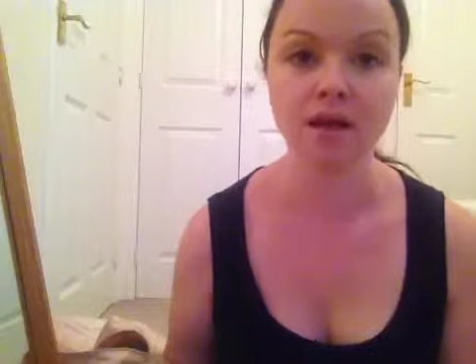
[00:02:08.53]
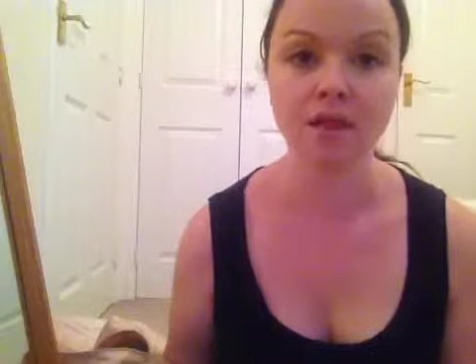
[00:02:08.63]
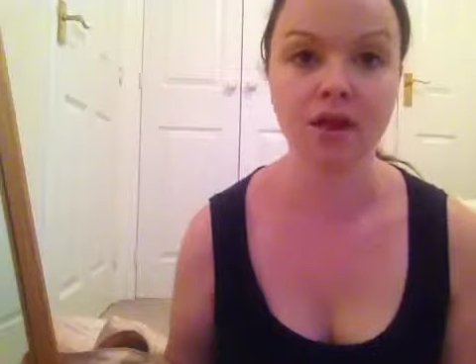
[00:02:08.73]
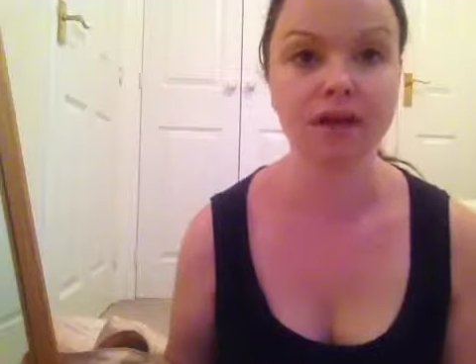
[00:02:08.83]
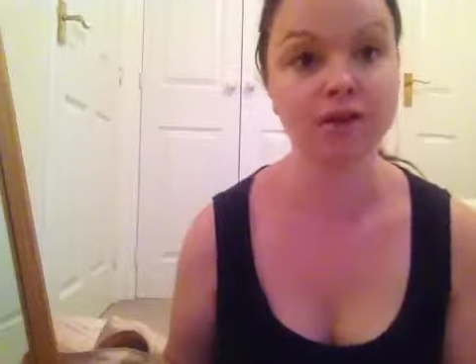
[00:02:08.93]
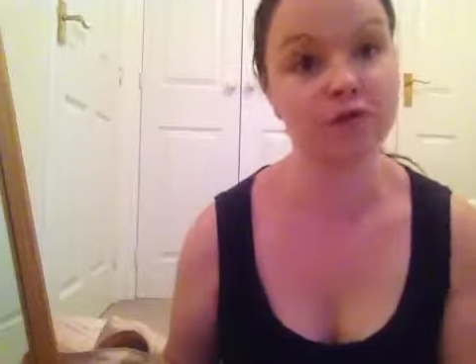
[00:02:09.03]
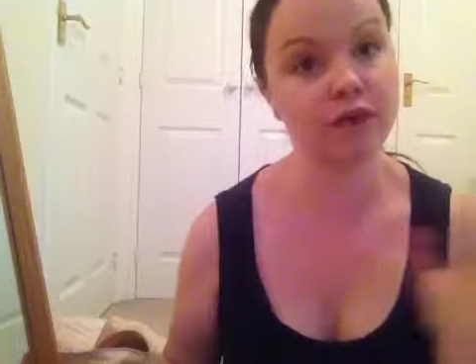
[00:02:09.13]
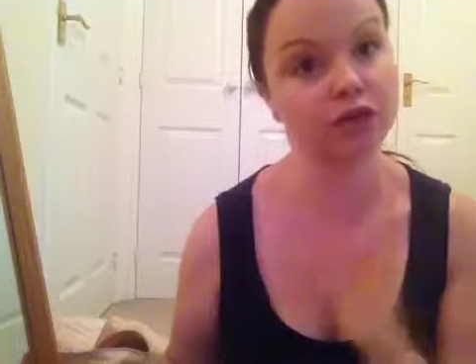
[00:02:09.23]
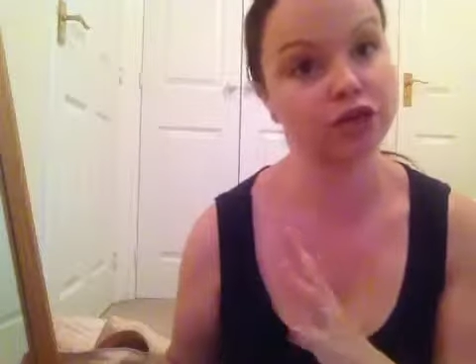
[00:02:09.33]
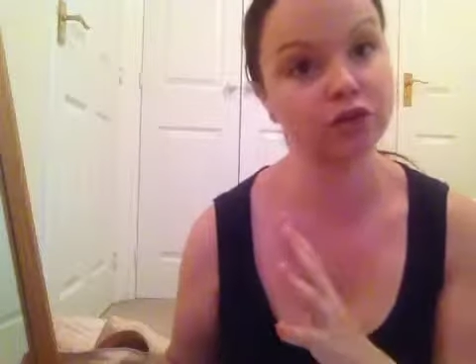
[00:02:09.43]
that can
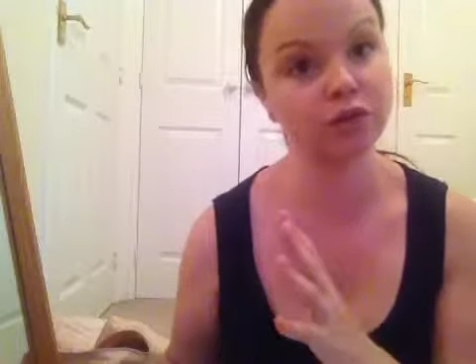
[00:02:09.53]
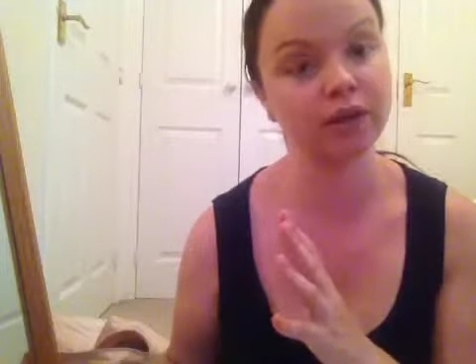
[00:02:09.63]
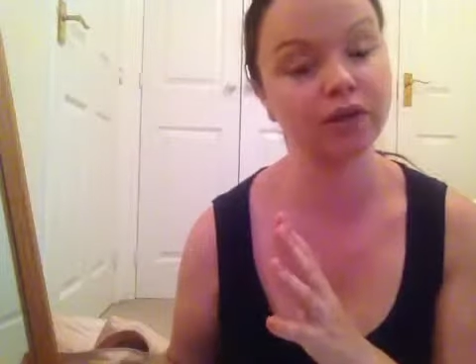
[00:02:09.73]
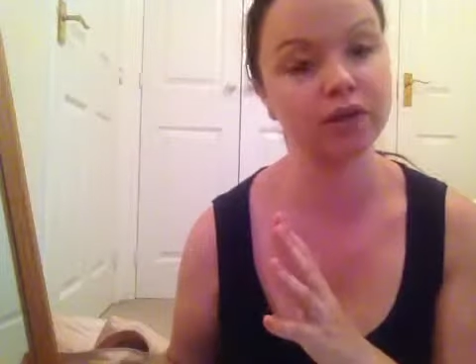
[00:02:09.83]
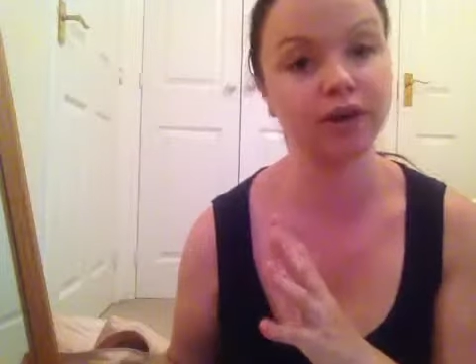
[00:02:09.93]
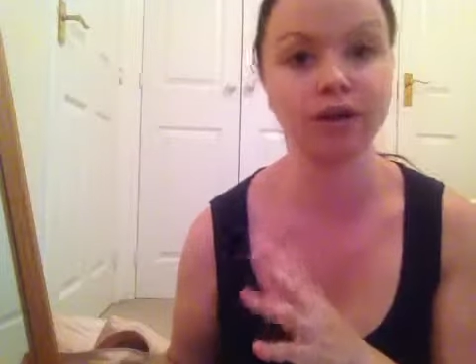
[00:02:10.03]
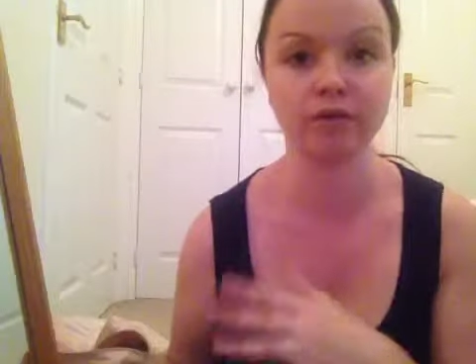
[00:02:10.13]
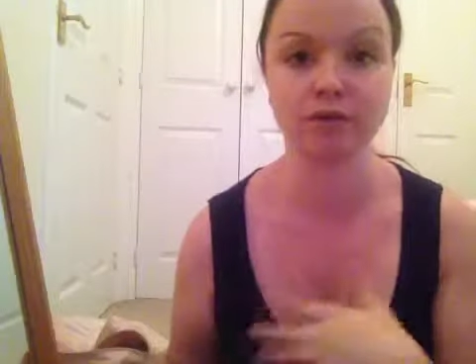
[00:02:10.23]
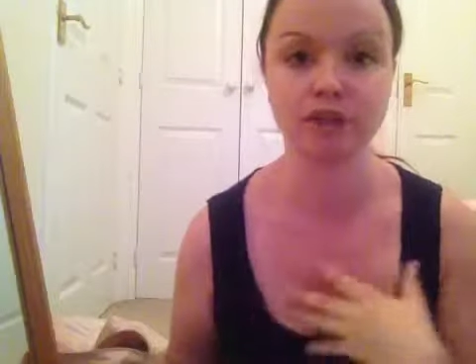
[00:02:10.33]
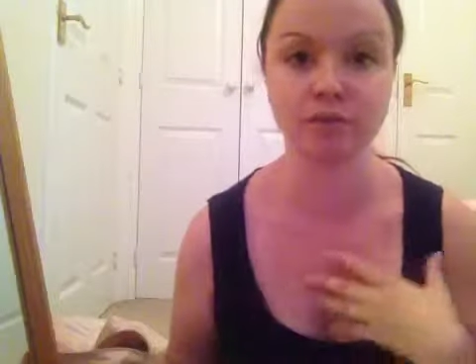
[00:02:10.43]
affect you later on in
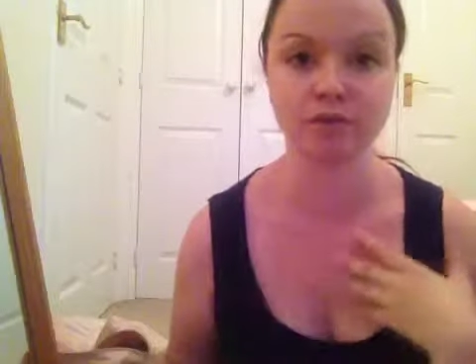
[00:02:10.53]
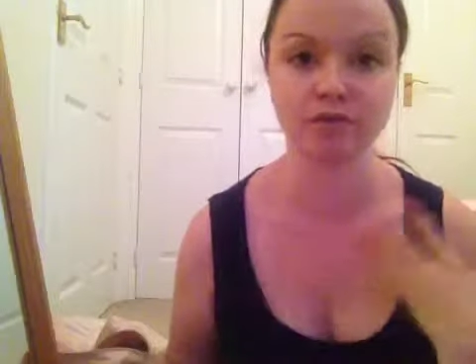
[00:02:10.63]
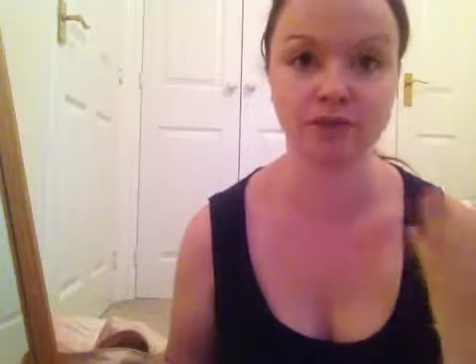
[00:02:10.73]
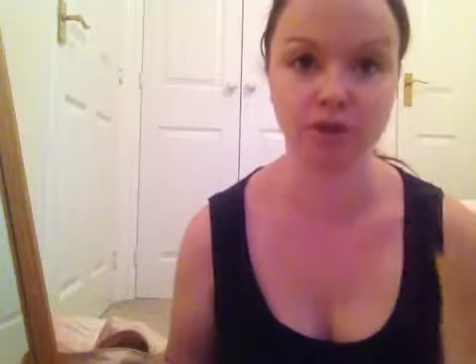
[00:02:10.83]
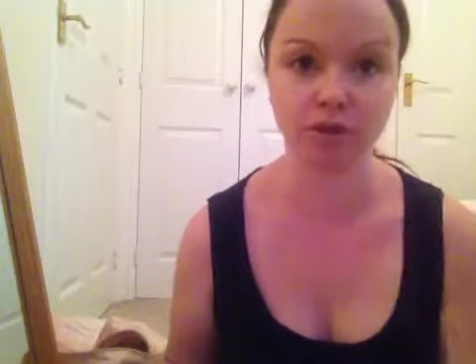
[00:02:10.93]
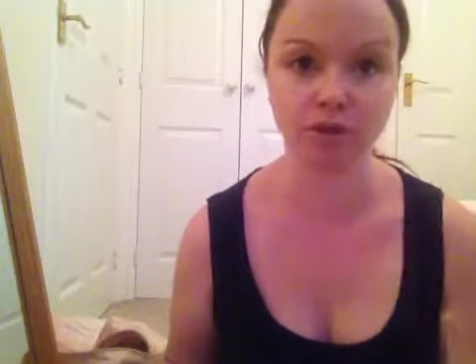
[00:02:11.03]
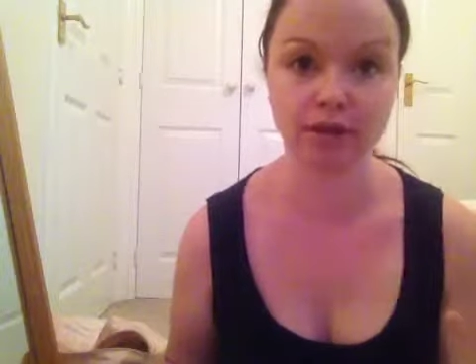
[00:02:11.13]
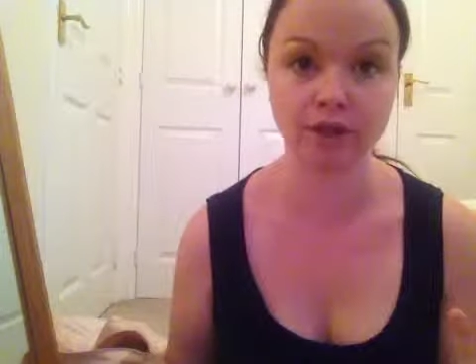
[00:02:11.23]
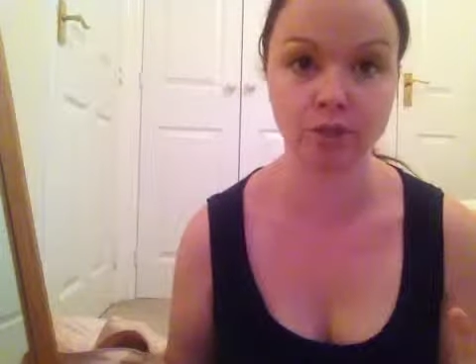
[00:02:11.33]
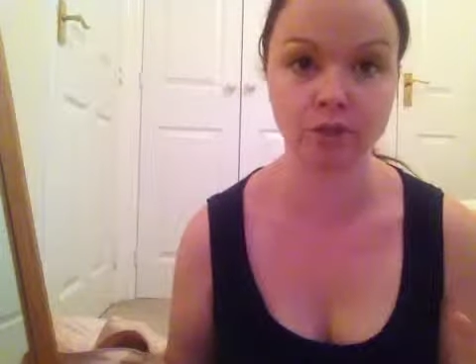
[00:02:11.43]
life in terms of physical
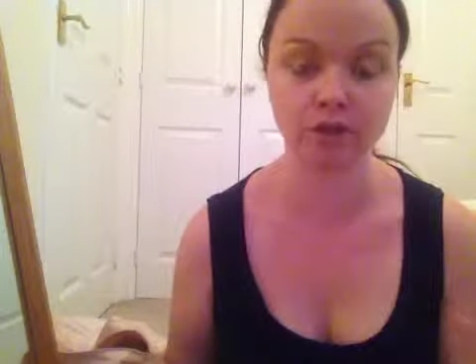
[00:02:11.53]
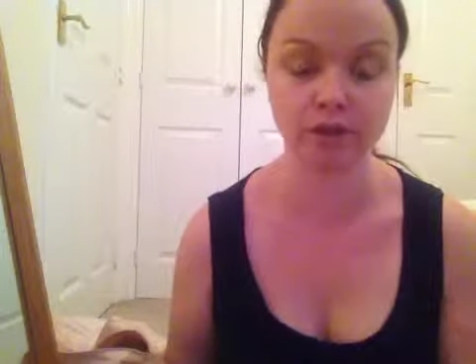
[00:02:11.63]
attributes.